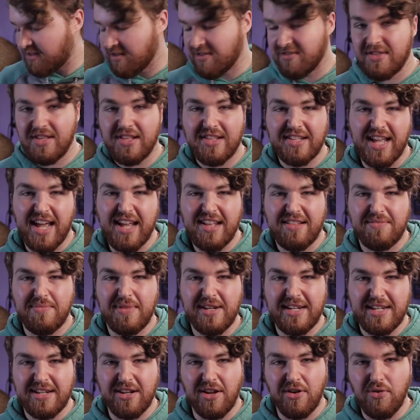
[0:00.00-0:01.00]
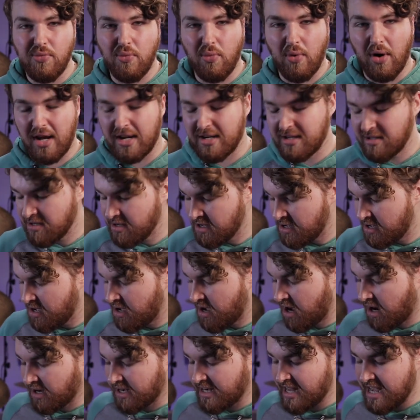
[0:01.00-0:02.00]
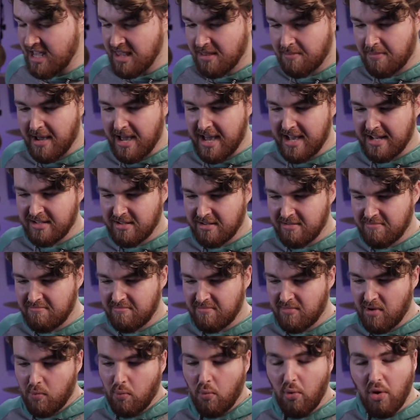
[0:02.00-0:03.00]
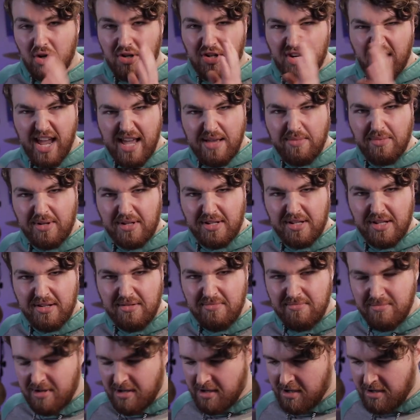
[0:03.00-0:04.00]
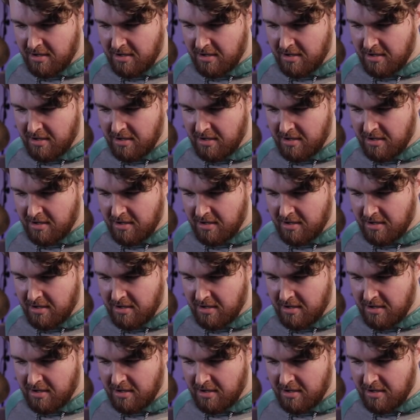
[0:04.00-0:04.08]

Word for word: So in this case, MIDI note one, I'm gonna hit the pad, watch Ableton,